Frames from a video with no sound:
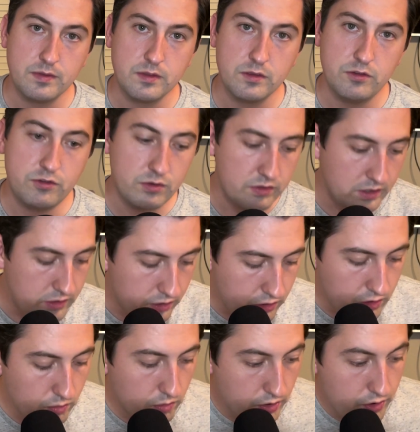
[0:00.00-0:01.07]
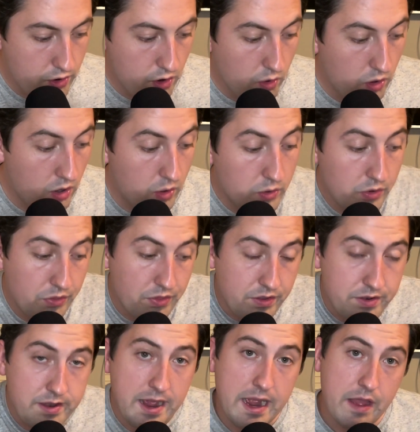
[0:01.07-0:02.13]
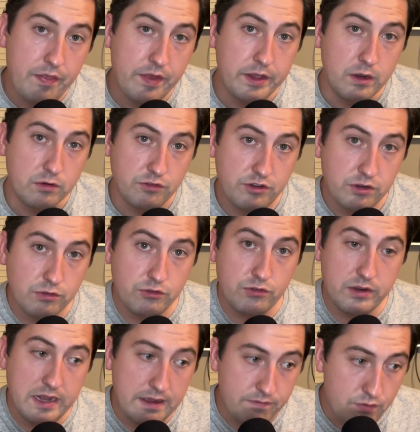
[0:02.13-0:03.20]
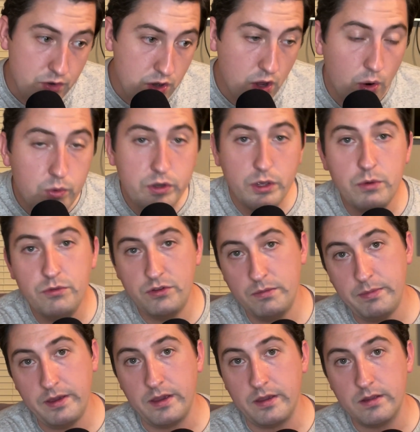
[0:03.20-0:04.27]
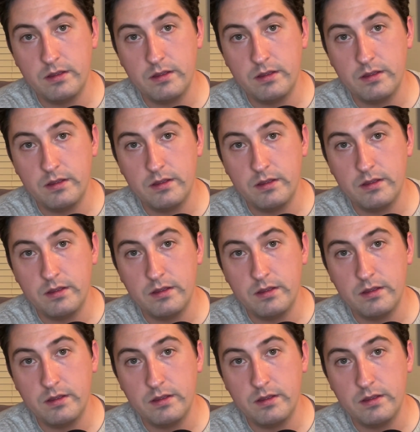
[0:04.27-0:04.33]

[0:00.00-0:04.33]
so that you are no longer the dad that your children have known you to be,